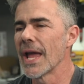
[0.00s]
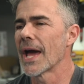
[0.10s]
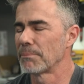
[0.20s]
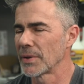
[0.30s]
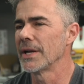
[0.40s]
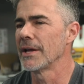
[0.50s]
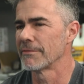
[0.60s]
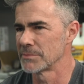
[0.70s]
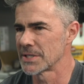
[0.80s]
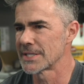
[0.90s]
had plenty of
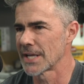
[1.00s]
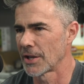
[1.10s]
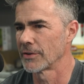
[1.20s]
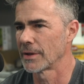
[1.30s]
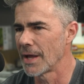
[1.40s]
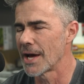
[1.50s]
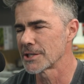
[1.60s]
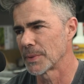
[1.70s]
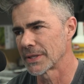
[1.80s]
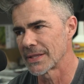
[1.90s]
them to sell on the
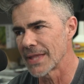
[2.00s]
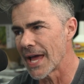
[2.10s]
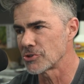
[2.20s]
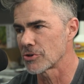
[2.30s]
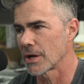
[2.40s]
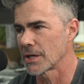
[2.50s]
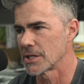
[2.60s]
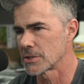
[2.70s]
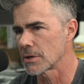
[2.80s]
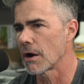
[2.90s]
lots, but that truck
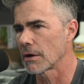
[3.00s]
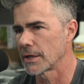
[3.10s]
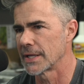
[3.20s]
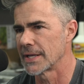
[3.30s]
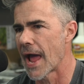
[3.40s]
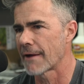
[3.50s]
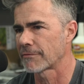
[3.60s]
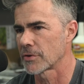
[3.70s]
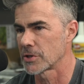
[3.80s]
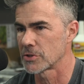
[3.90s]
is targeted after the